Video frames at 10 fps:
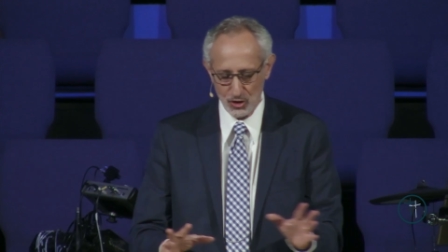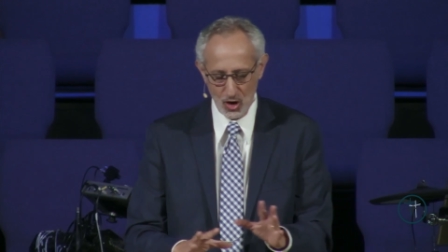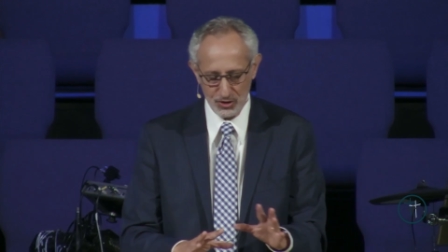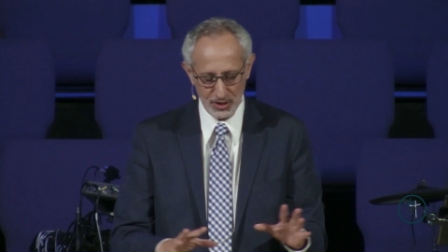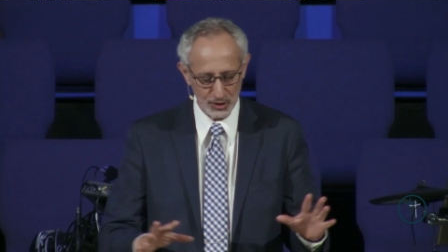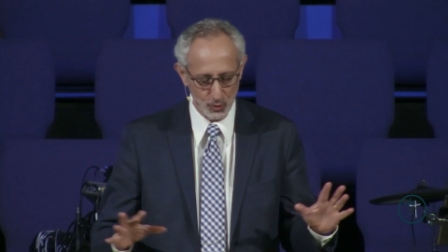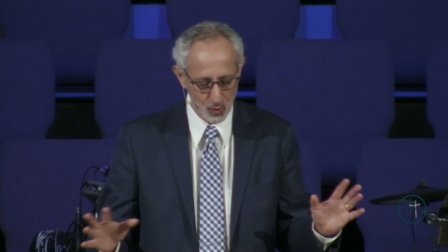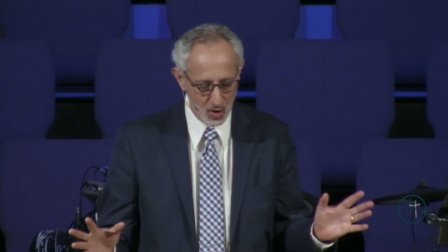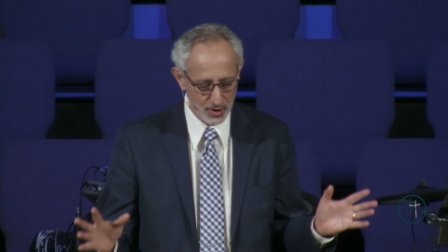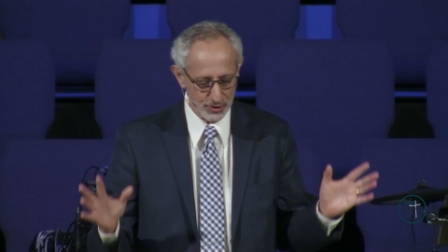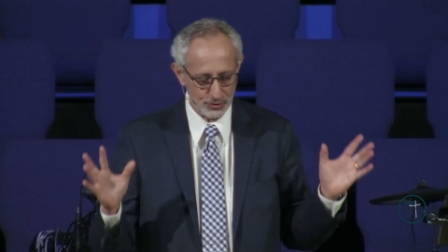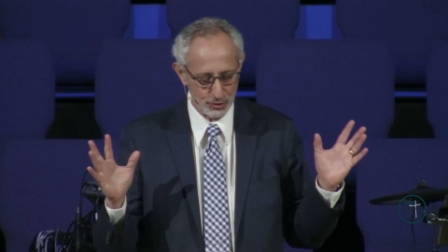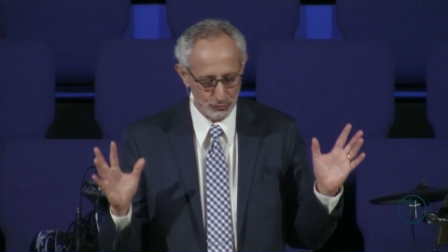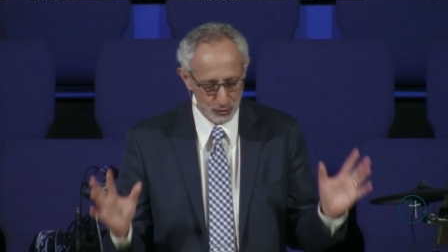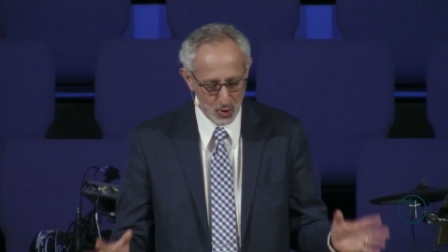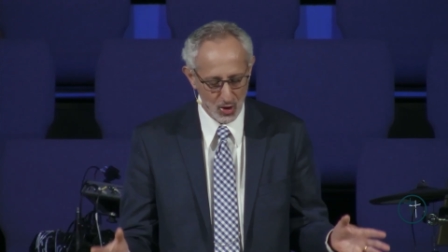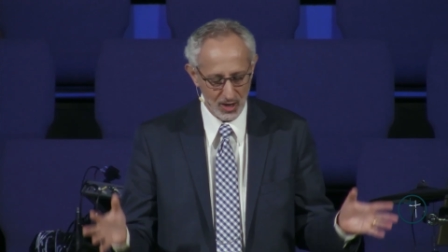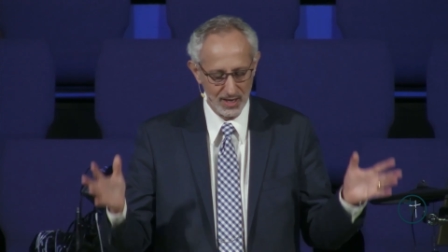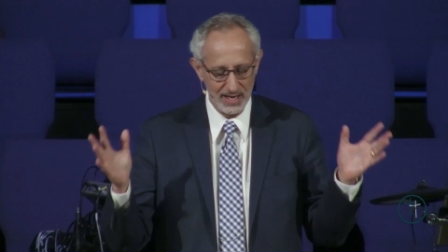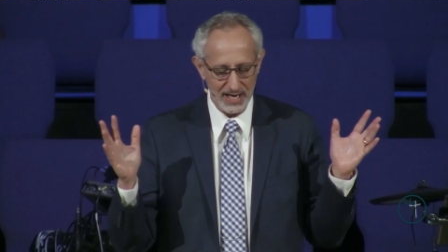causing the waters to
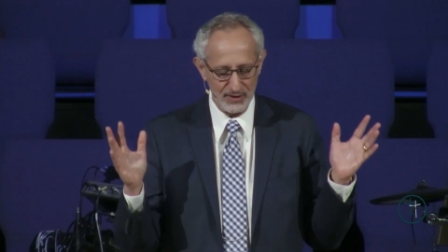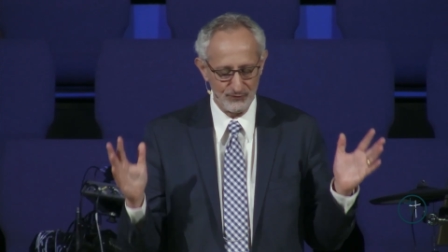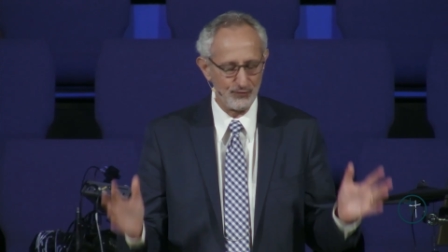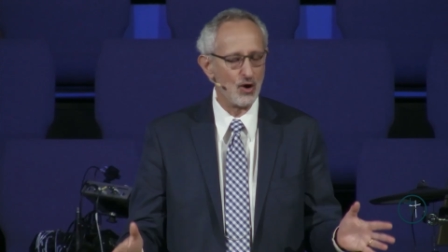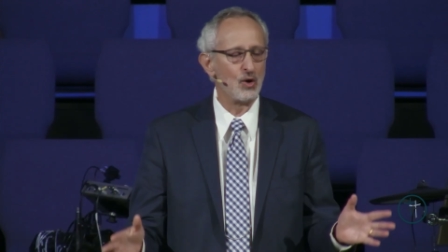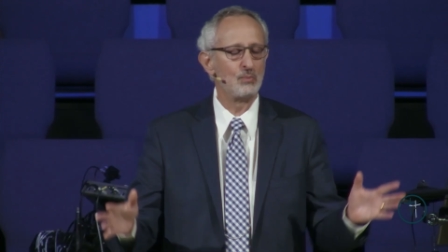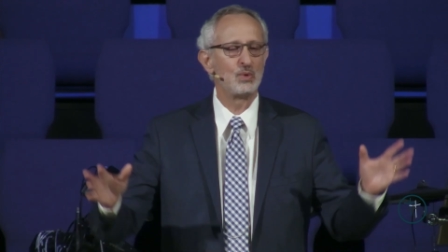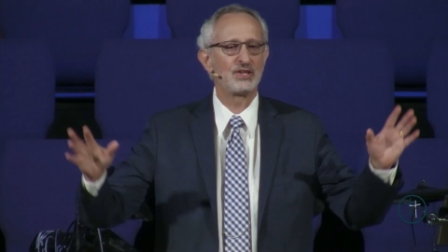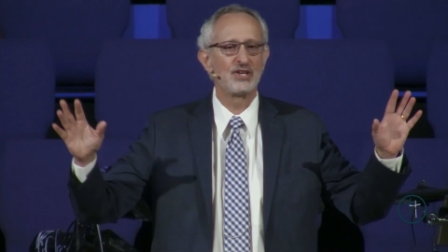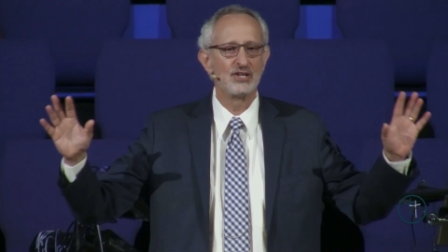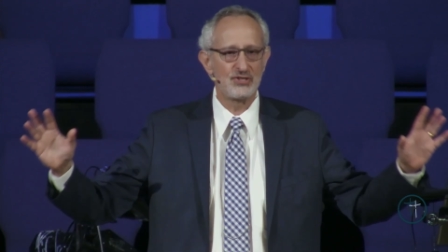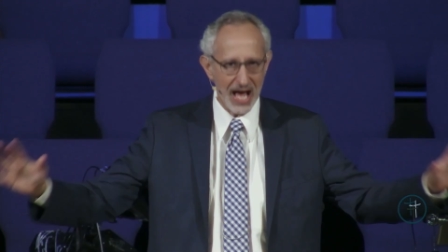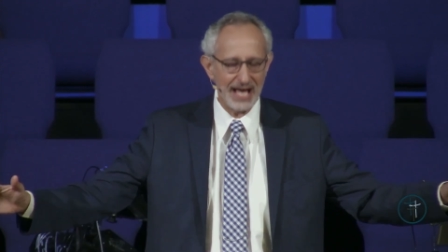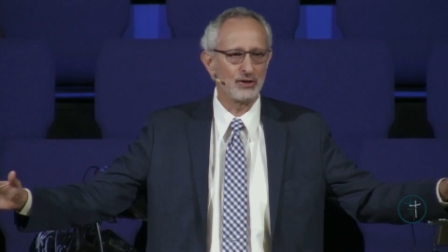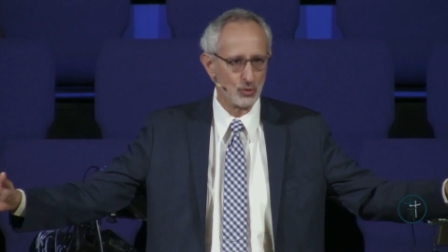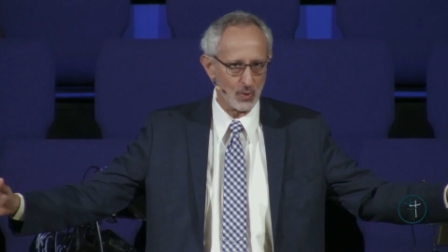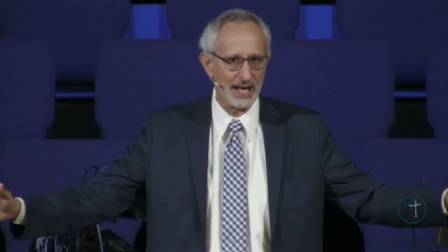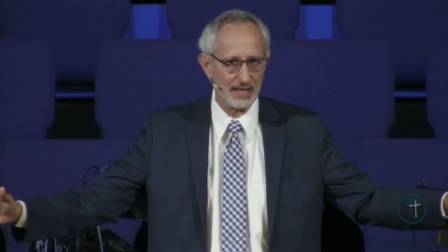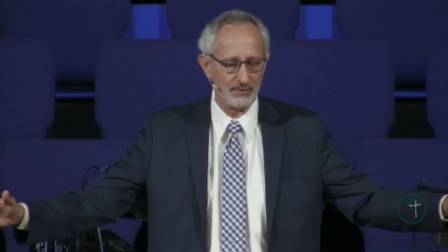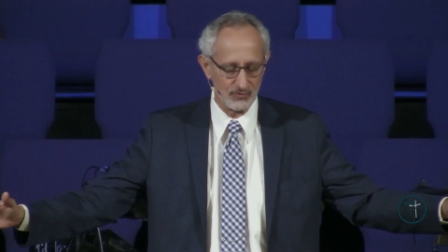roar and foam with tidal
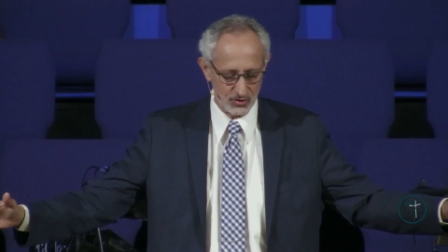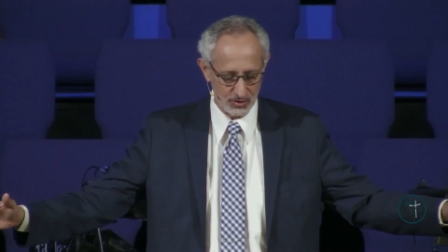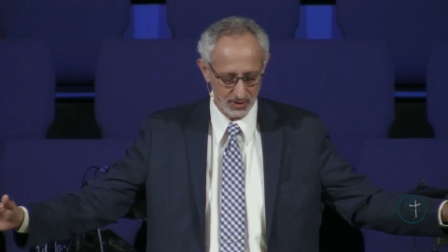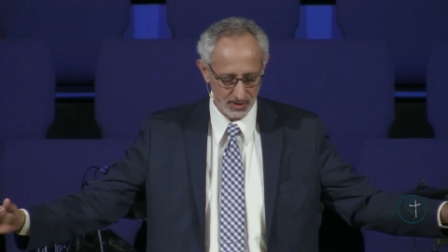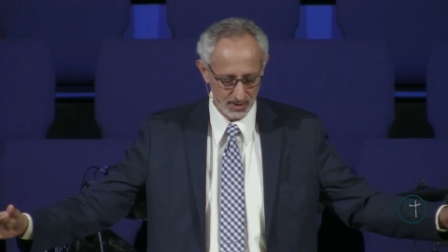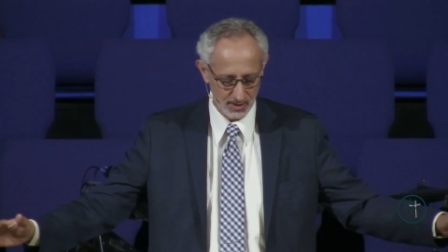waves.